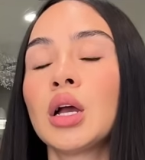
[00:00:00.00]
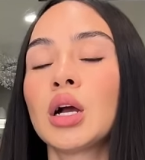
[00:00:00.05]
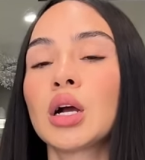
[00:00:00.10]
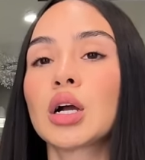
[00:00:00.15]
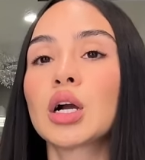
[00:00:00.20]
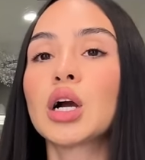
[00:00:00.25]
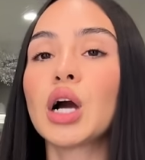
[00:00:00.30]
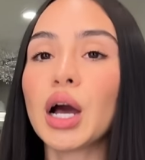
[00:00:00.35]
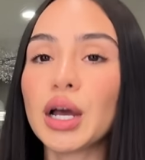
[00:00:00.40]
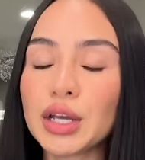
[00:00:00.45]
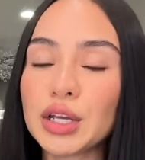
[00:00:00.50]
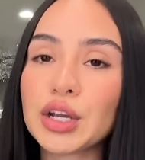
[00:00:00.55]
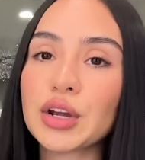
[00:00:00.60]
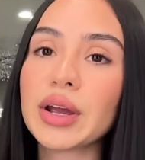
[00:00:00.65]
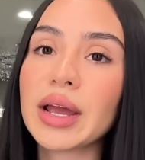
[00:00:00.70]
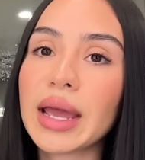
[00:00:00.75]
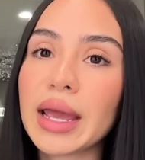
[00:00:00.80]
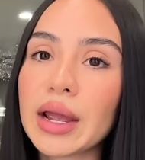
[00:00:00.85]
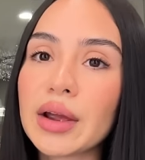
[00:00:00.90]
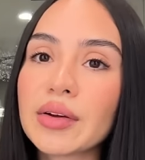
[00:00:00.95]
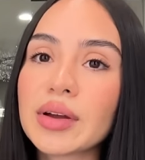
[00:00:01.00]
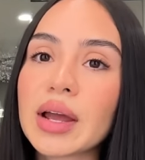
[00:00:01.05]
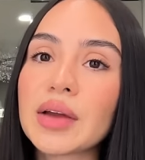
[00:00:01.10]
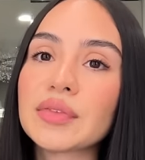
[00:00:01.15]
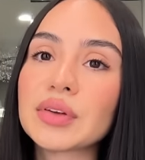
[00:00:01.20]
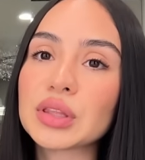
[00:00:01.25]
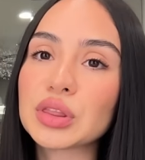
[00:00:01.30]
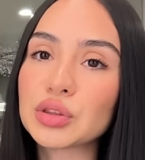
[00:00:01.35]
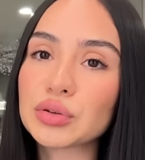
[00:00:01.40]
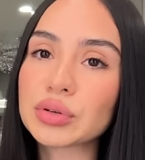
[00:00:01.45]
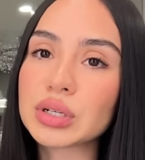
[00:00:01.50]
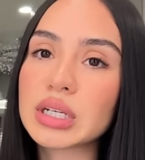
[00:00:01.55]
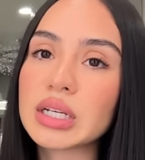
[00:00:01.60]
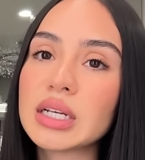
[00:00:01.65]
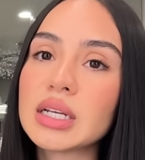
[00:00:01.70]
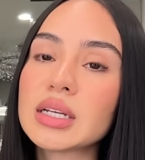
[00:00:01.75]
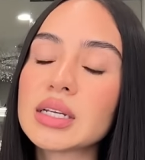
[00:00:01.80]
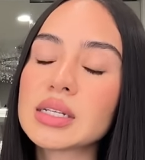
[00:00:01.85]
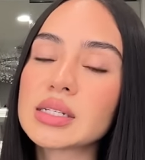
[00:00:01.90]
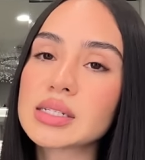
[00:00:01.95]
Cut your hair every
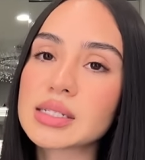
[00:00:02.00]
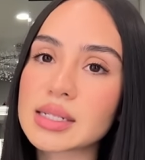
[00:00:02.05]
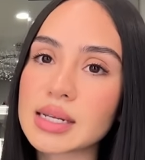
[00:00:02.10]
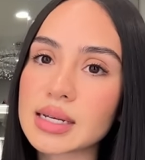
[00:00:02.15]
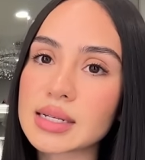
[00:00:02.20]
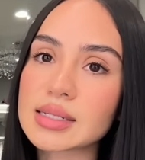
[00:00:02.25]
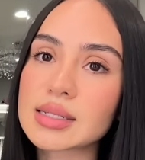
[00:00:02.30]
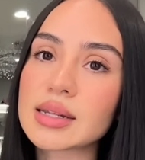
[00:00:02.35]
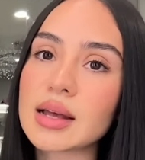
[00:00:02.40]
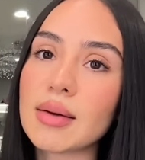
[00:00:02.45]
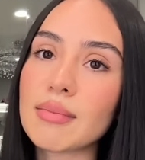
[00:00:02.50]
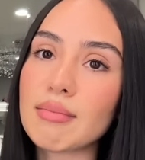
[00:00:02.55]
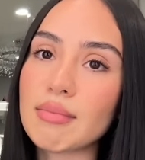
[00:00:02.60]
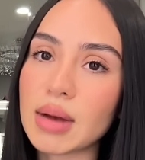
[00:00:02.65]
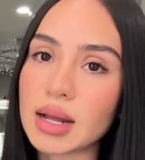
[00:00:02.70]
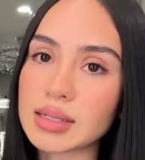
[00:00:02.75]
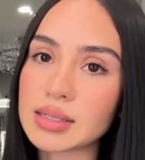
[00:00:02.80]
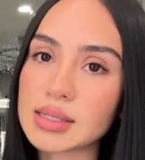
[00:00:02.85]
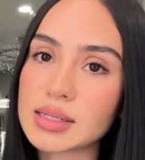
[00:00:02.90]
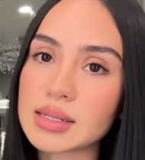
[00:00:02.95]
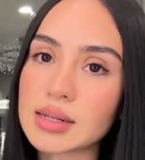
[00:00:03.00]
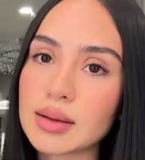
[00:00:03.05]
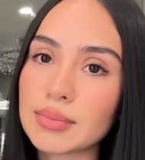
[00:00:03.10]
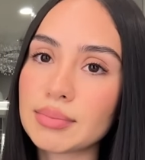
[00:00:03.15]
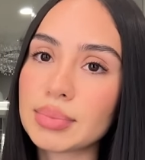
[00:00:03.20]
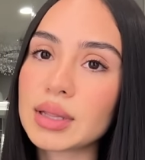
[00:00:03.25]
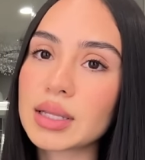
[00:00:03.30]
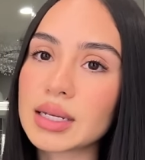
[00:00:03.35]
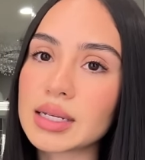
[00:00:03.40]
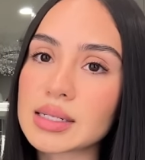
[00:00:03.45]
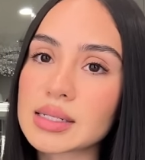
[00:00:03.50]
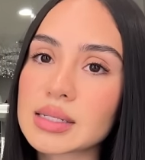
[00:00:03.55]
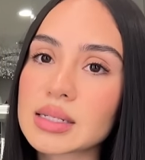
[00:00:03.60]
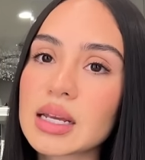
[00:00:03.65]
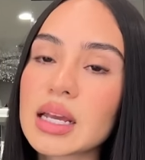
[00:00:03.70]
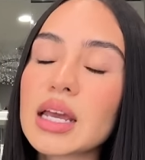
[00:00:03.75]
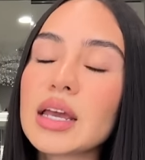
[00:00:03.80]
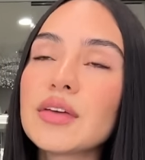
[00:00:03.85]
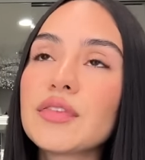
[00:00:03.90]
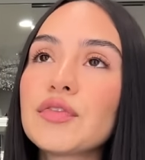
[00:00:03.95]
3 to 6 months, please.
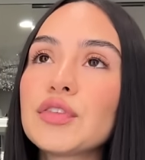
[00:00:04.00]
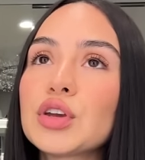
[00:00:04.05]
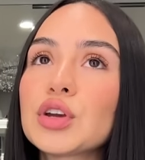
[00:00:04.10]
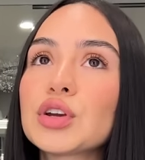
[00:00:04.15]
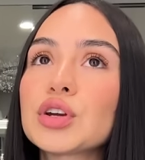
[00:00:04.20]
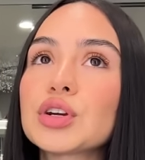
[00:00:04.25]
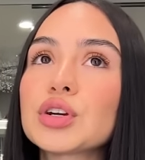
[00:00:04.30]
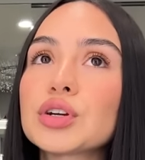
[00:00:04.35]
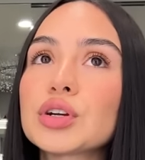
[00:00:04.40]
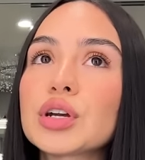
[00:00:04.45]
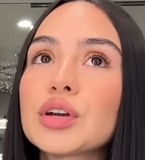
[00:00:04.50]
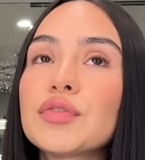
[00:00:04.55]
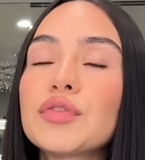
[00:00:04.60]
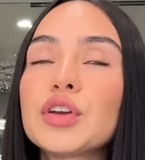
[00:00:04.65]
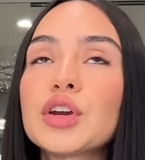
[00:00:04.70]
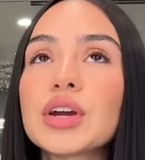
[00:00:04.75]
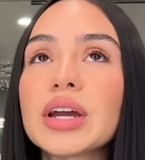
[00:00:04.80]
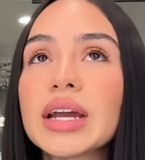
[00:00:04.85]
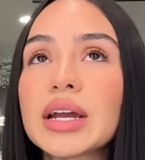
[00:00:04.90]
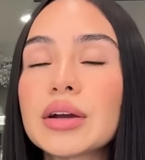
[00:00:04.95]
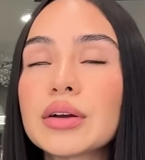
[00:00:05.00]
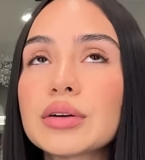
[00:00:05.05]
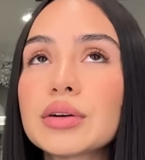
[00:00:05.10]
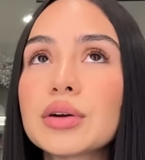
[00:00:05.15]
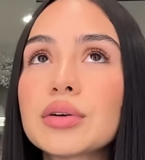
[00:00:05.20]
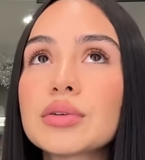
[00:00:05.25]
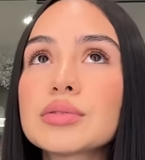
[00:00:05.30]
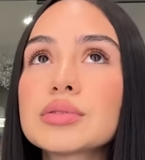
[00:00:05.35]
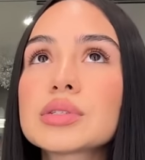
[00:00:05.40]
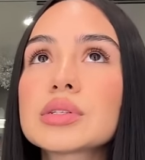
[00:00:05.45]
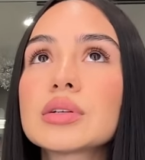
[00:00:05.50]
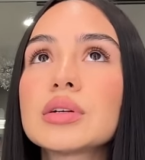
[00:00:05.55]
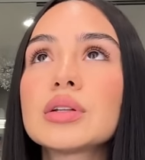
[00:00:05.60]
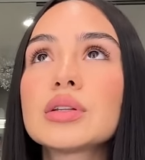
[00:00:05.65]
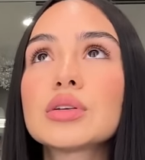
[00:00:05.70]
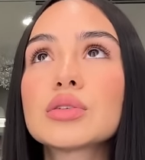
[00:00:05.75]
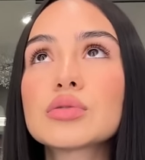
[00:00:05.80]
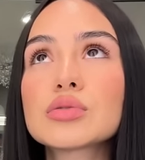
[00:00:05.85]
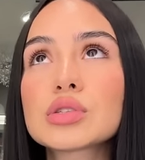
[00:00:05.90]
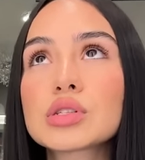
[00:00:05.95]
If your hair grows a
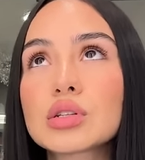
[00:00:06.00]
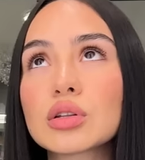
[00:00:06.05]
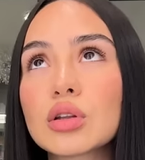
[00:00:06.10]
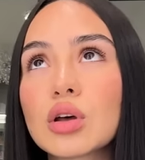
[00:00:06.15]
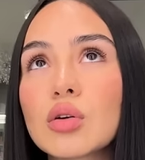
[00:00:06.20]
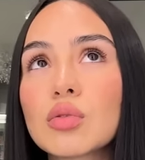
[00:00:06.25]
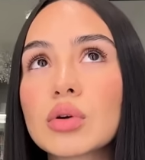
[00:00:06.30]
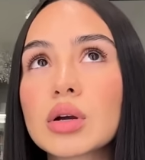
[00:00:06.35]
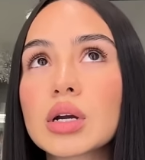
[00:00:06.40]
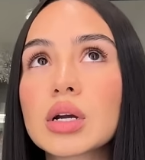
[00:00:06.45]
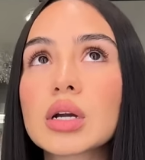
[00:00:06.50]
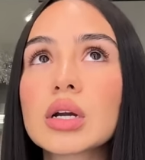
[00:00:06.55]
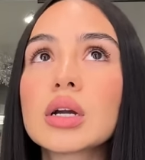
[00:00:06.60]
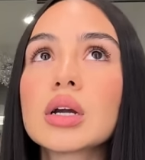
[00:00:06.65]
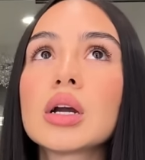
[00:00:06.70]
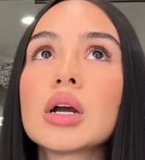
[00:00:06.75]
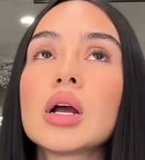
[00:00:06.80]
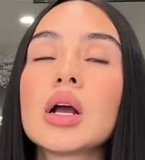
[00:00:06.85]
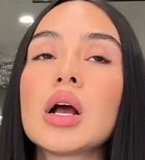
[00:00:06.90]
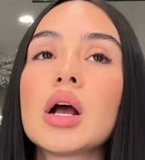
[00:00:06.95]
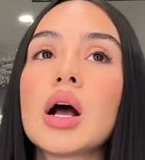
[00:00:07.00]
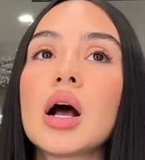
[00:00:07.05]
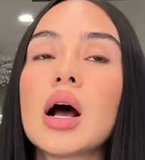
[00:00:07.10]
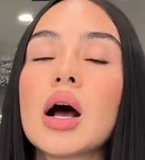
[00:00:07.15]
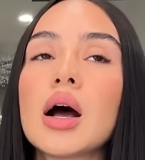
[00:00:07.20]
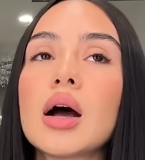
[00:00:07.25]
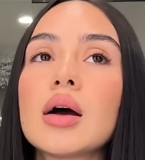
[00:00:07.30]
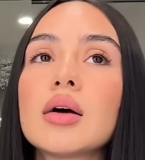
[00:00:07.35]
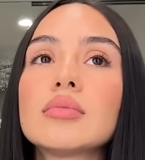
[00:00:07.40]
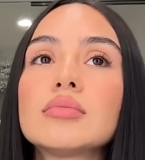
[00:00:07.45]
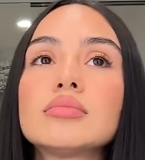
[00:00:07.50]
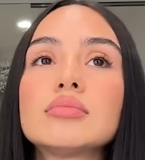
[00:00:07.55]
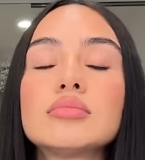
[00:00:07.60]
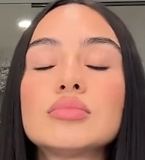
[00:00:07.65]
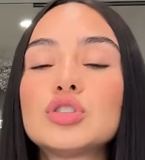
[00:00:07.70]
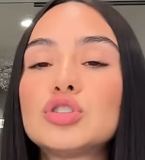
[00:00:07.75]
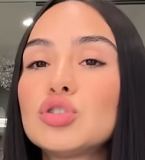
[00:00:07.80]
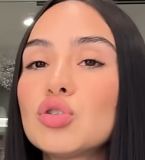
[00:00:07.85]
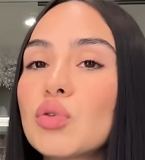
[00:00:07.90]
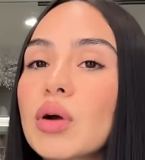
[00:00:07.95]
little slower,
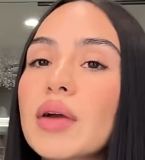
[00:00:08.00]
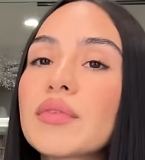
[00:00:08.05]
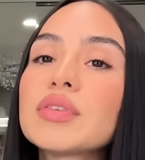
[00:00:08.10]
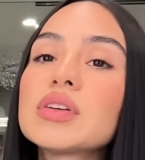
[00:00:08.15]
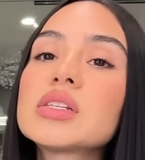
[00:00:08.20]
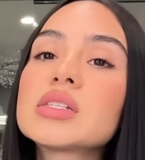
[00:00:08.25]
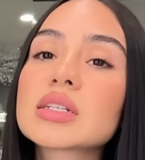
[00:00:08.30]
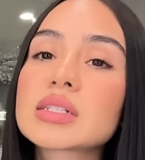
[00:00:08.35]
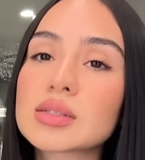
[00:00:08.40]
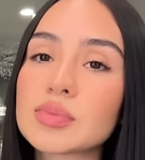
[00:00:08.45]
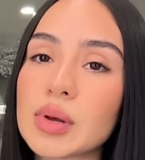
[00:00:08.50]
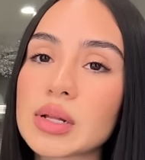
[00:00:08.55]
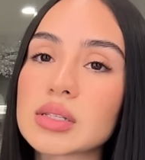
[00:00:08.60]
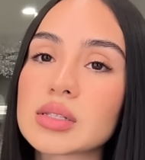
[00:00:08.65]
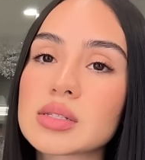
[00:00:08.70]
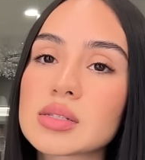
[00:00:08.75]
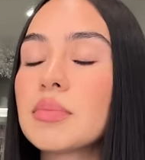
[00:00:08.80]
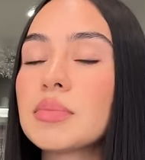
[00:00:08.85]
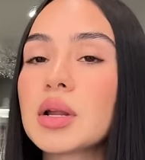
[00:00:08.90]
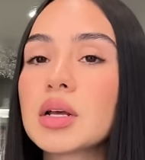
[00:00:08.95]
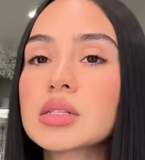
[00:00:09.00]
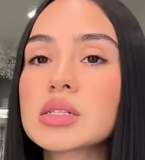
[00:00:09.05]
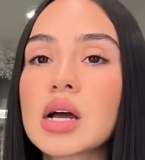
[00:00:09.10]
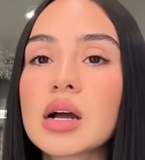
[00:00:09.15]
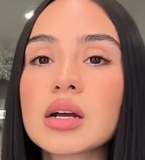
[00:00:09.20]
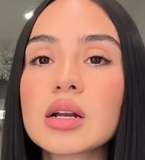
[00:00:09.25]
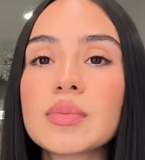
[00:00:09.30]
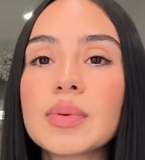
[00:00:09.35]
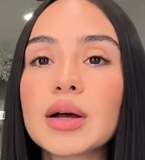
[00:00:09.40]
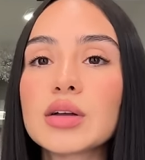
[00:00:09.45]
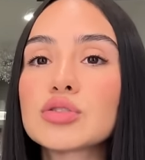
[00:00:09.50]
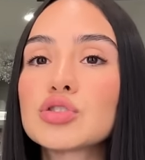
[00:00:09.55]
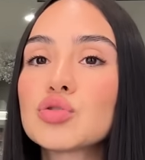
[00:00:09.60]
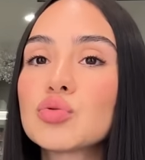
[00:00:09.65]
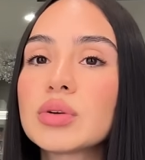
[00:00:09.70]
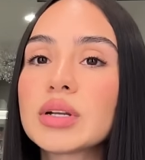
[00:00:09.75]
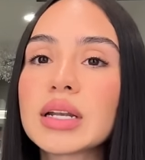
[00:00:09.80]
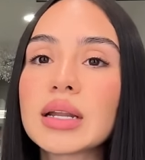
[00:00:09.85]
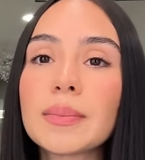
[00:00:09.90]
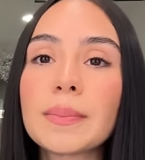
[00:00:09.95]
do every 6 months. I'm not talking about
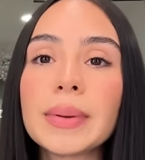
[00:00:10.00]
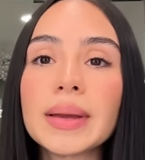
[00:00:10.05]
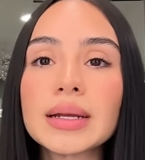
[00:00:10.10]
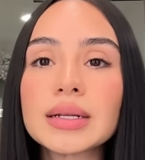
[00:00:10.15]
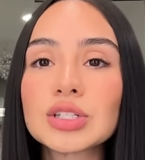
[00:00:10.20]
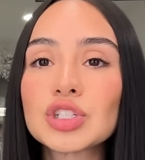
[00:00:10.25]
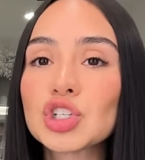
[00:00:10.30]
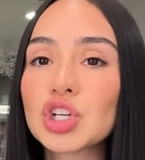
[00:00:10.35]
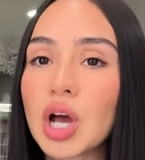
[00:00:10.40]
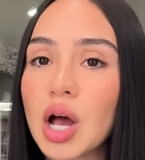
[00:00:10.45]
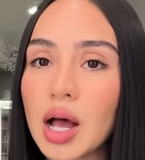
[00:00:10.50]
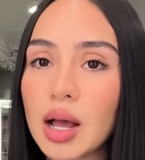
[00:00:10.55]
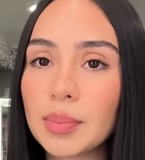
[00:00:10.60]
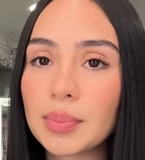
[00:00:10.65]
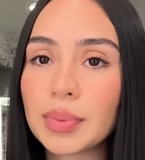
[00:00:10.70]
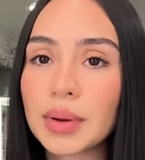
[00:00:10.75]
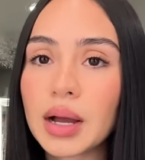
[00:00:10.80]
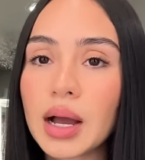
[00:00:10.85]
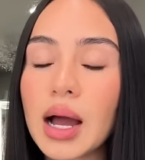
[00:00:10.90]
doing the big chop.